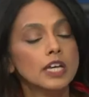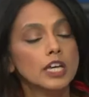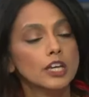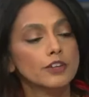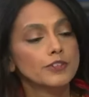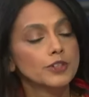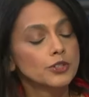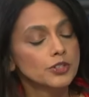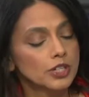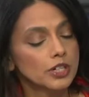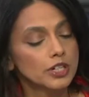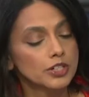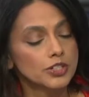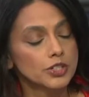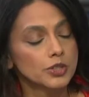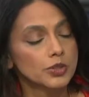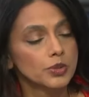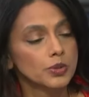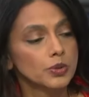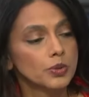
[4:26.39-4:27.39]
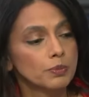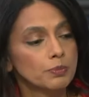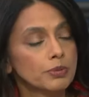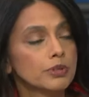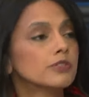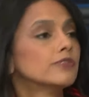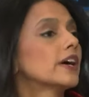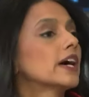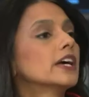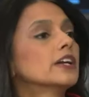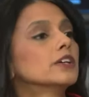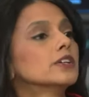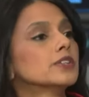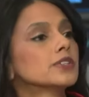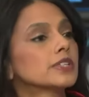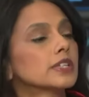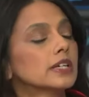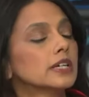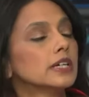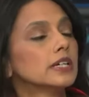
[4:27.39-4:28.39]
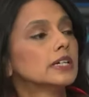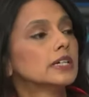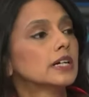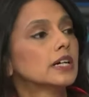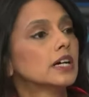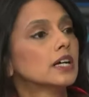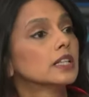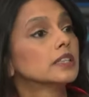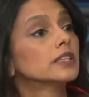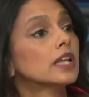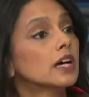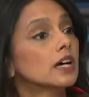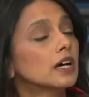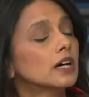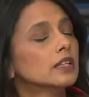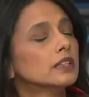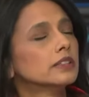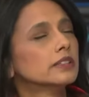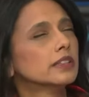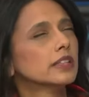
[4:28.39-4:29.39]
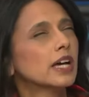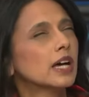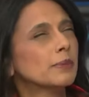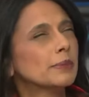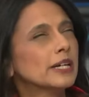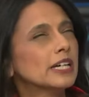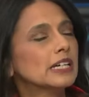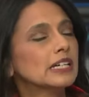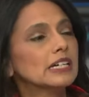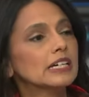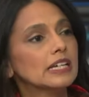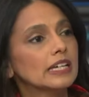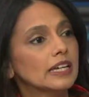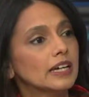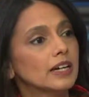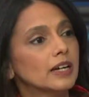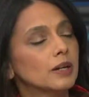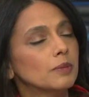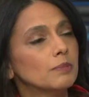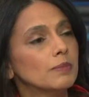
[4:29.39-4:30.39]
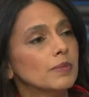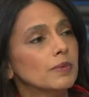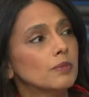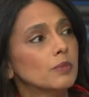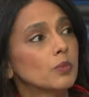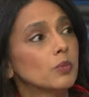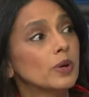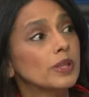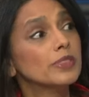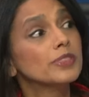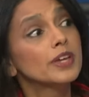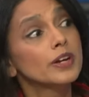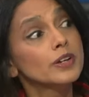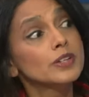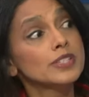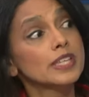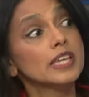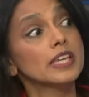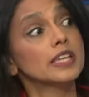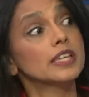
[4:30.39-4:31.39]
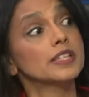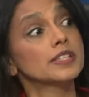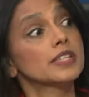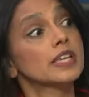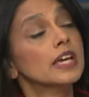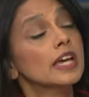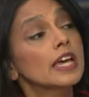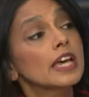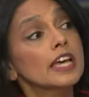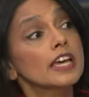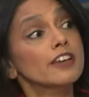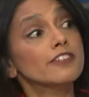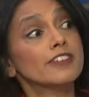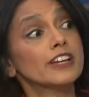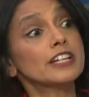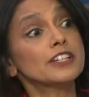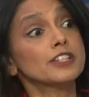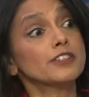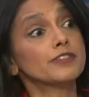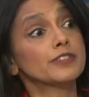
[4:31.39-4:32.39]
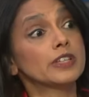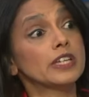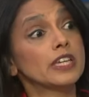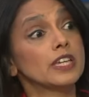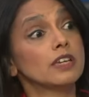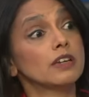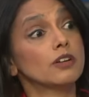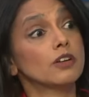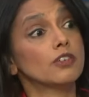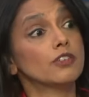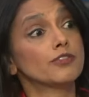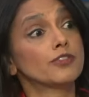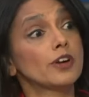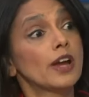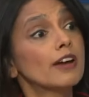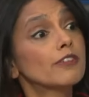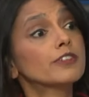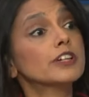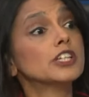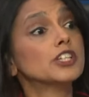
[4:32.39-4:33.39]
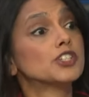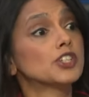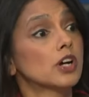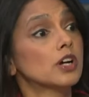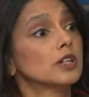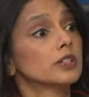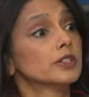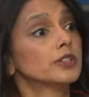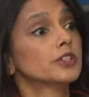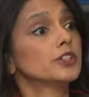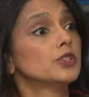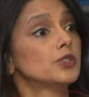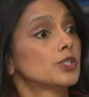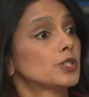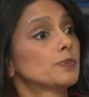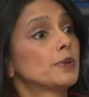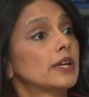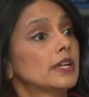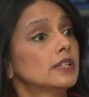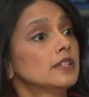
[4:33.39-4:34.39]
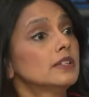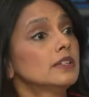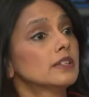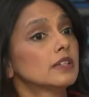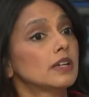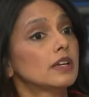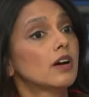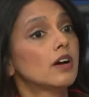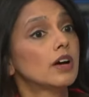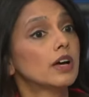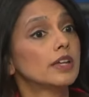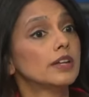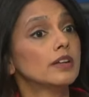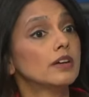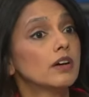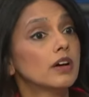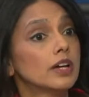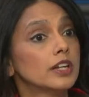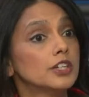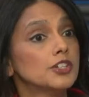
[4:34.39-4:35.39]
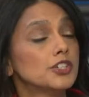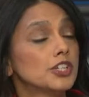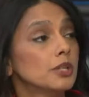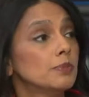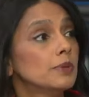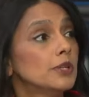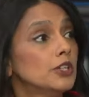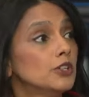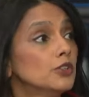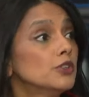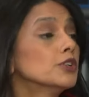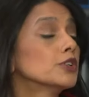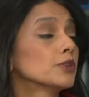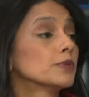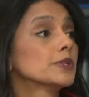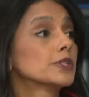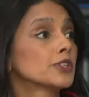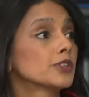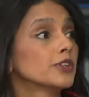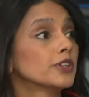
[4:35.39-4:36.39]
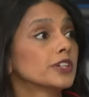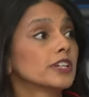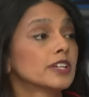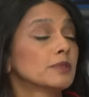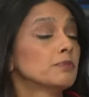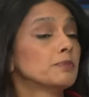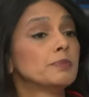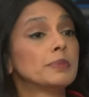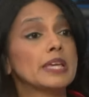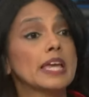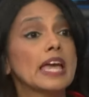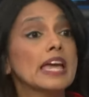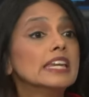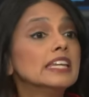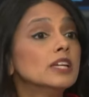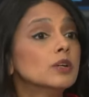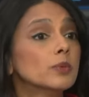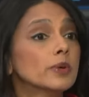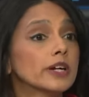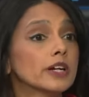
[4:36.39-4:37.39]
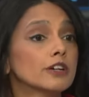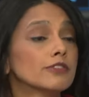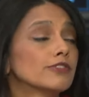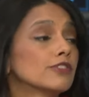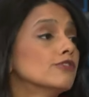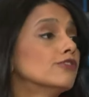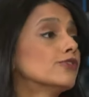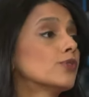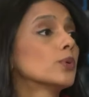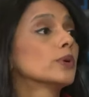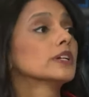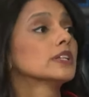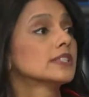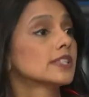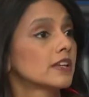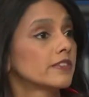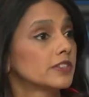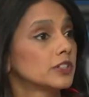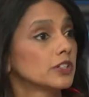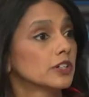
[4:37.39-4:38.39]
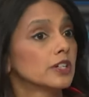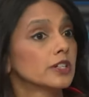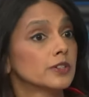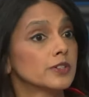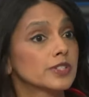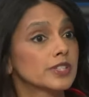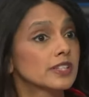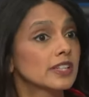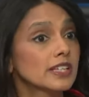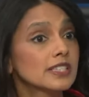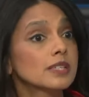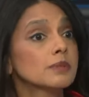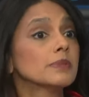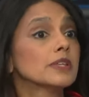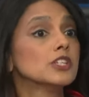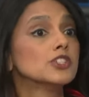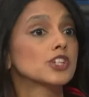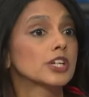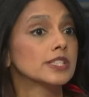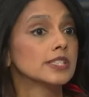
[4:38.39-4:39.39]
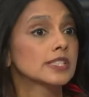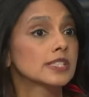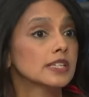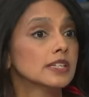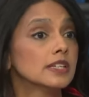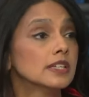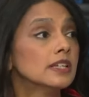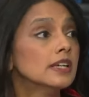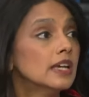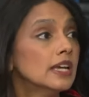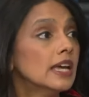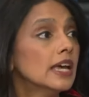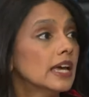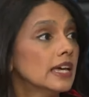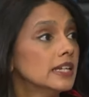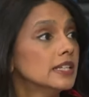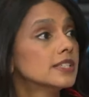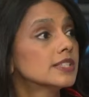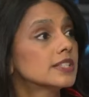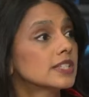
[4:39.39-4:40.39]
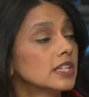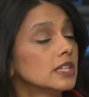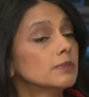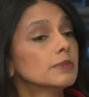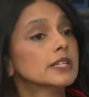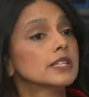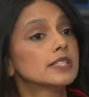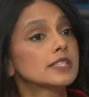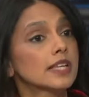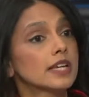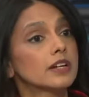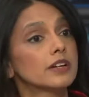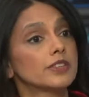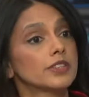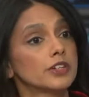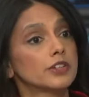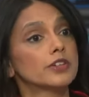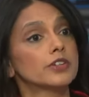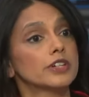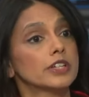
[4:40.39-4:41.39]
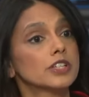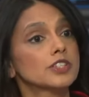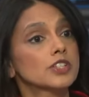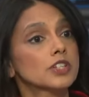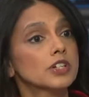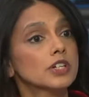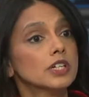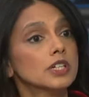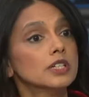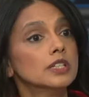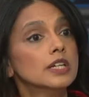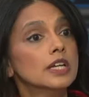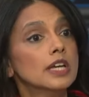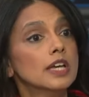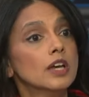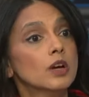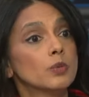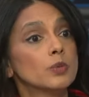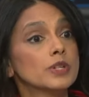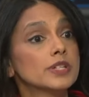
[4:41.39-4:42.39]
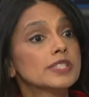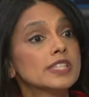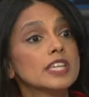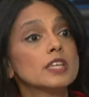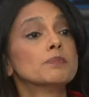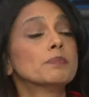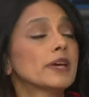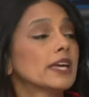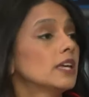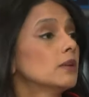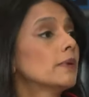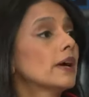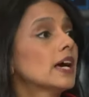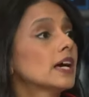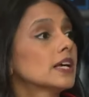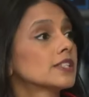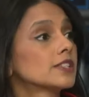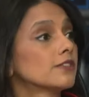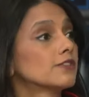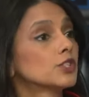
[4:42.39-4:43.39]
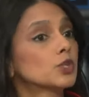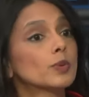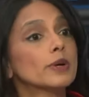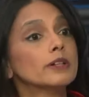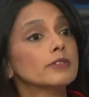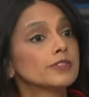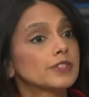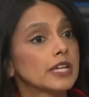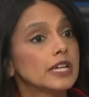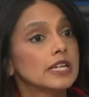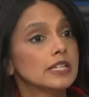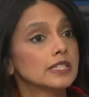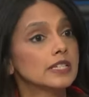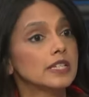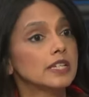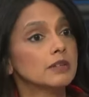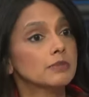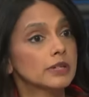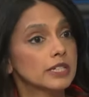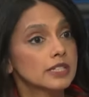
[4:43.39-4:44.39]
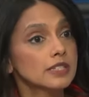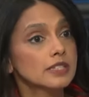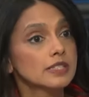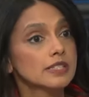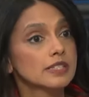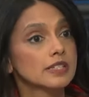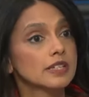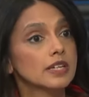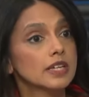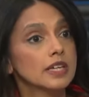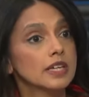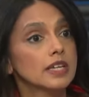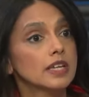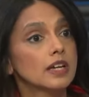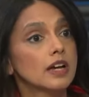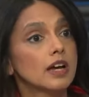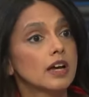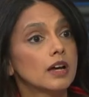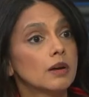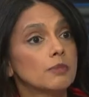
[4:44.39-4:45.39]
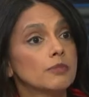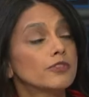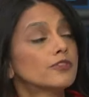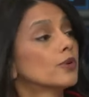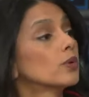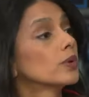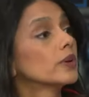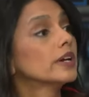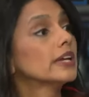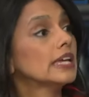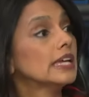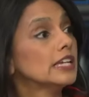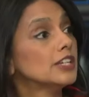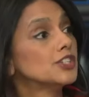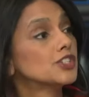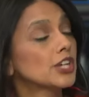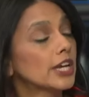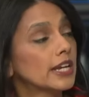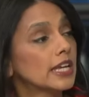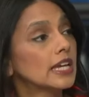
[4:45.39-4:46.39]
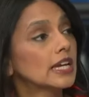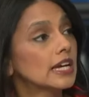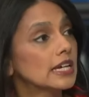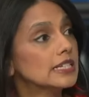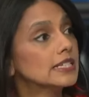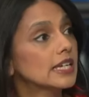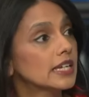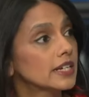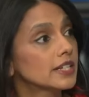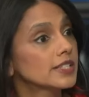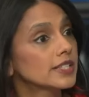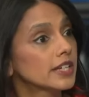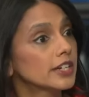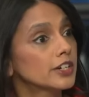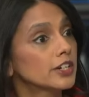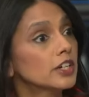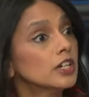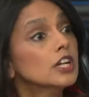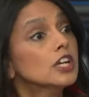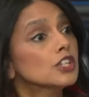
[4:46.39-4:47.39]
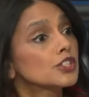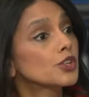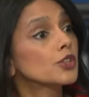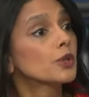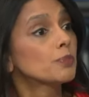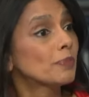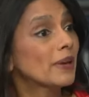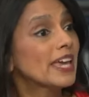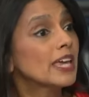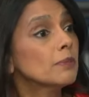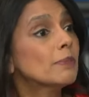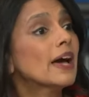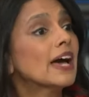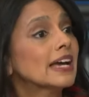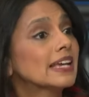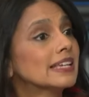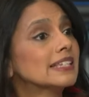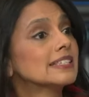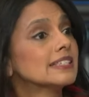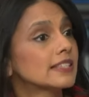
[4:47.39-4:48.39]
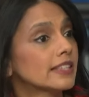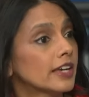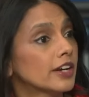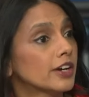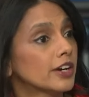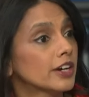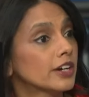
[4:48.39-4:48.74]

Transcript: If you talk to providers like uh, Llama, um, what they're saying is effectively for every dollar you spend on, on a GPU, your return can be anywhere from four to seven dollars. And that's something Jensen and his team had said on the earnings call. We're seeing paybacks of 12 to 18 months um, for a Gen AI data center. So the payback is there.